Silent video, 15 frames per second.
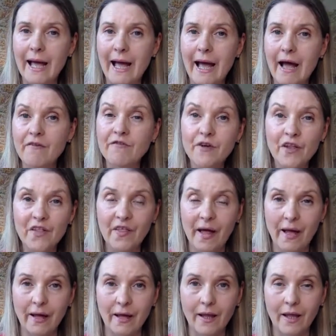
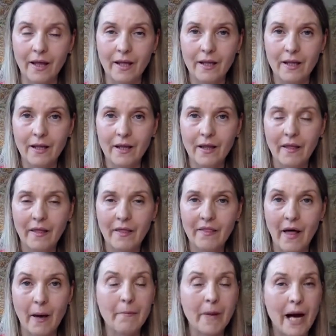everything that
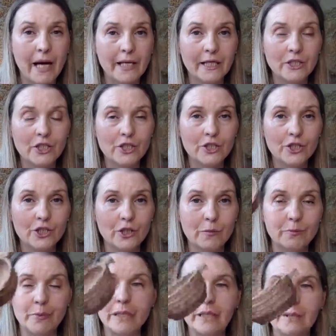a marriage should
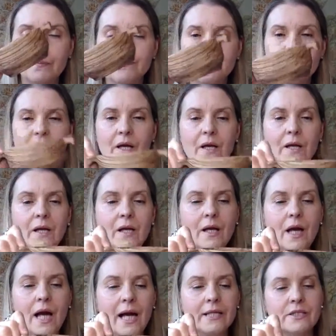be.
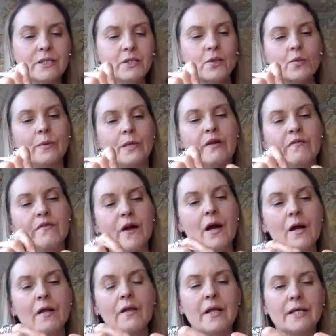And so whenever
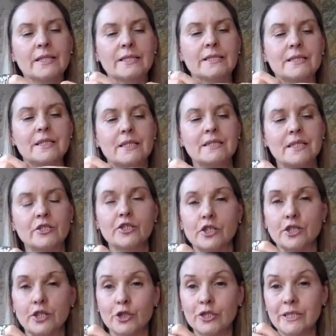this is
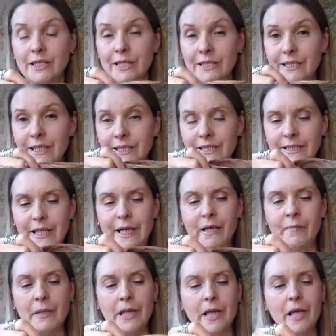introduced into a
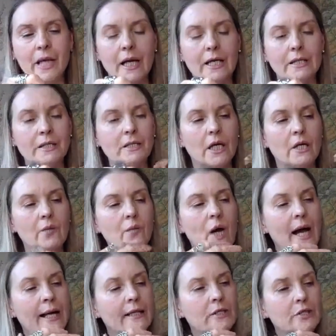ceremony, and what
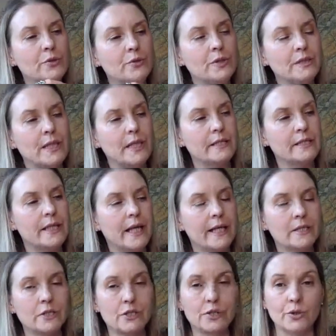I do is I
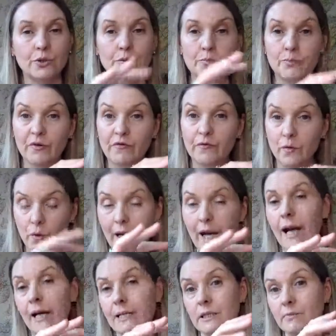tend to
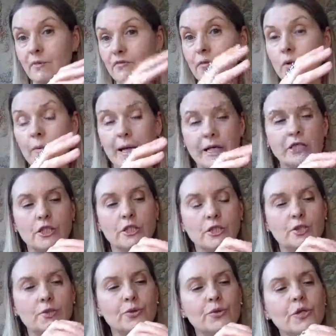beforehand, before we actually
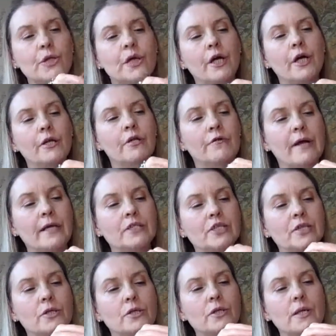do the
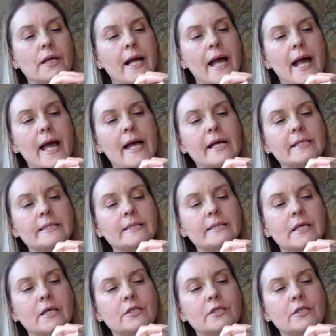ritual, is